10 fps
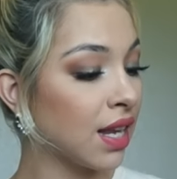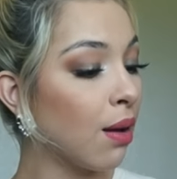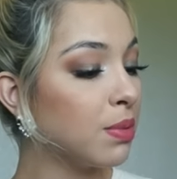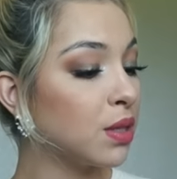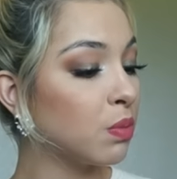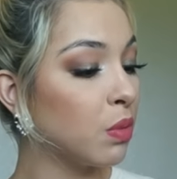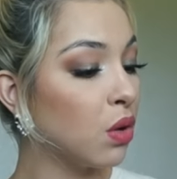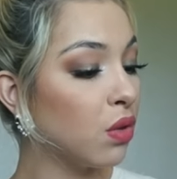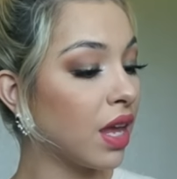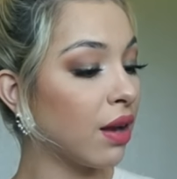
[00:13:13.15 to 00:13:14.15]
helps
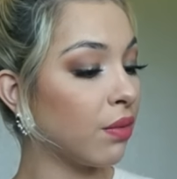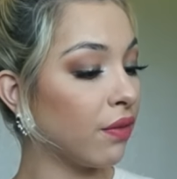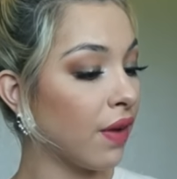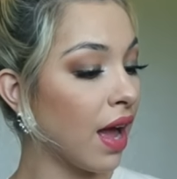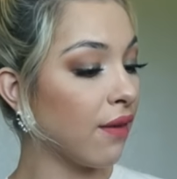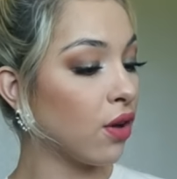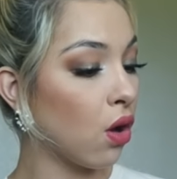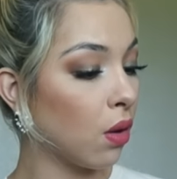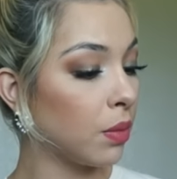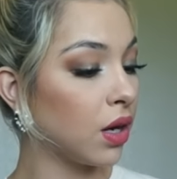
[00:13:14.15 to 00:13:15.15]
smooth and revive
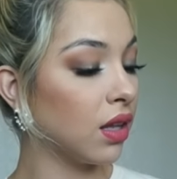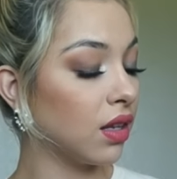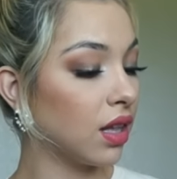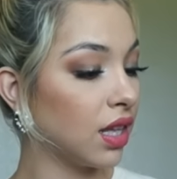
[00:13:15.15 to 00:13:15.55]
calmer,